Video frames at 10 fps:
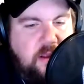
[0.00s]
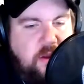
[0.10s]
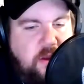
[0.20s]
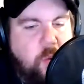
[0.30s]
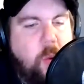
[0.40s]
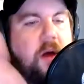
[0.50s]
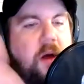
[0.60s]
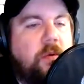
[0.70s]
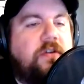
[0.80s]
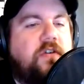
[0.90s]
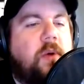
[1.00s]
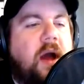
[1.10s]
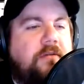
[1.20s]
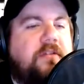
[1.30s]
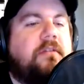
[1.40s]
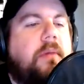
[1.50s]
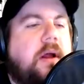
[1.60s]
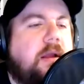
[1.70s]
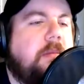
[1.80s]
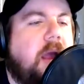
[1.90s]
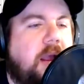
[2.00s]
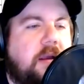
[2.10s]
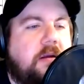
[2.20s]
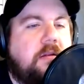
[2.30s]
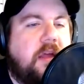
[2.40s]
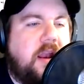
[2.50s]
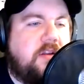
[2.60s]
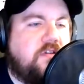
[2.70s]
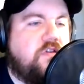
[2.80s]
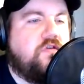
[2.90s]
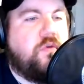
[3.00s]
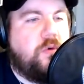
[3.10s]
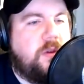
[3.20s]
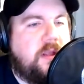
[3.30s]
what would you have somebody make that is truly